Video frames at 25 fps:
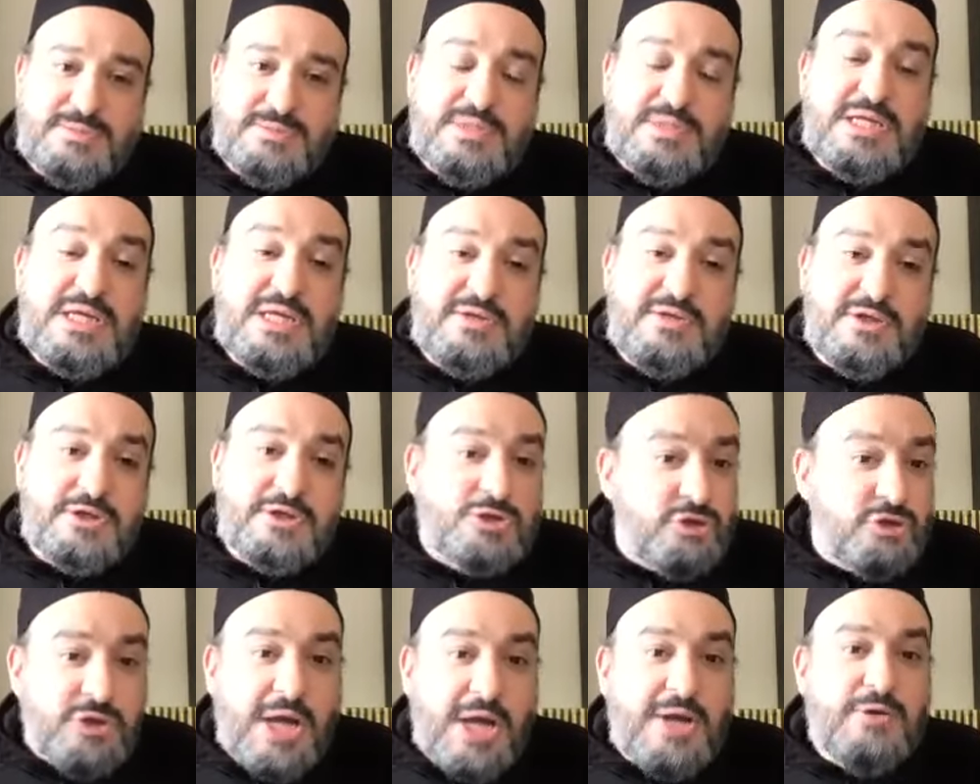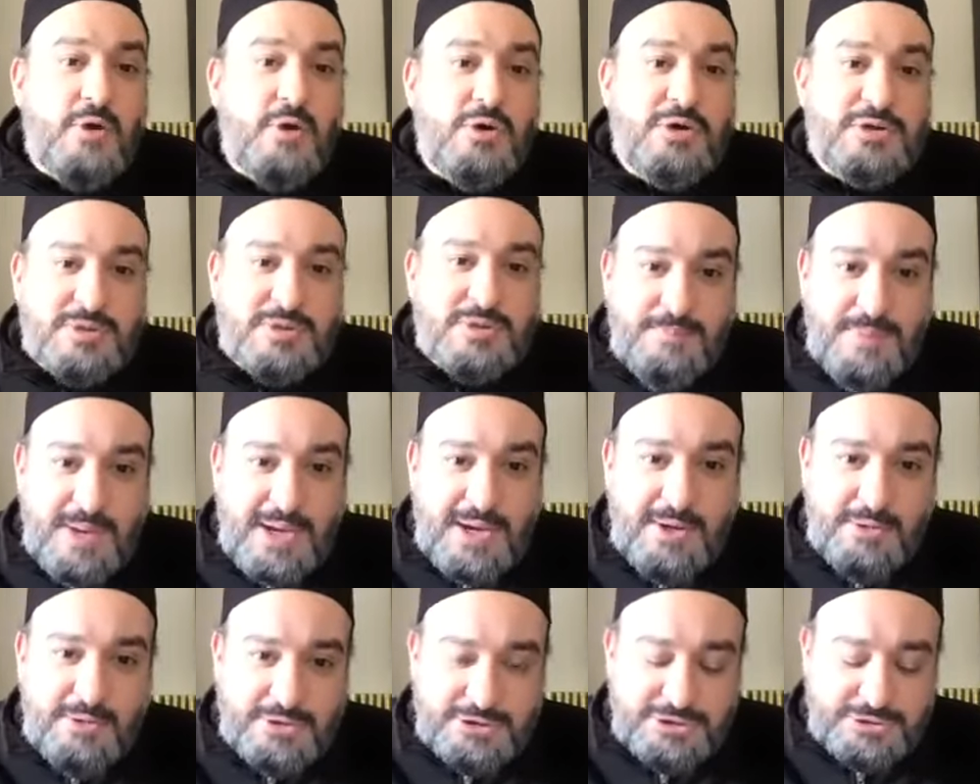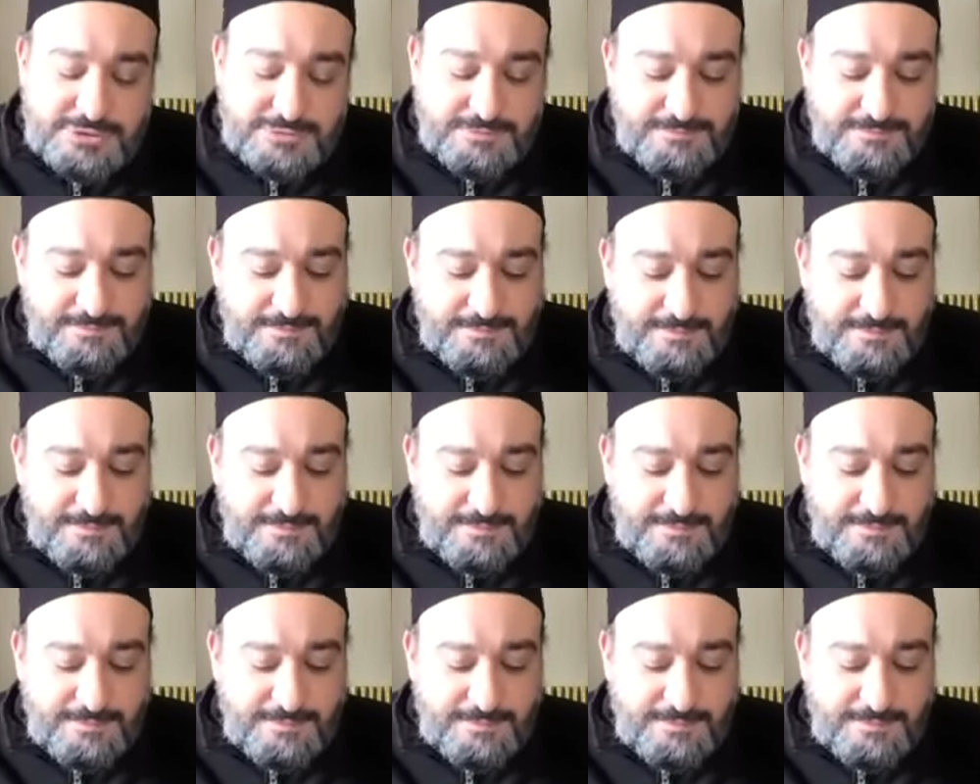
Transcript: meaning that you're not going to perish?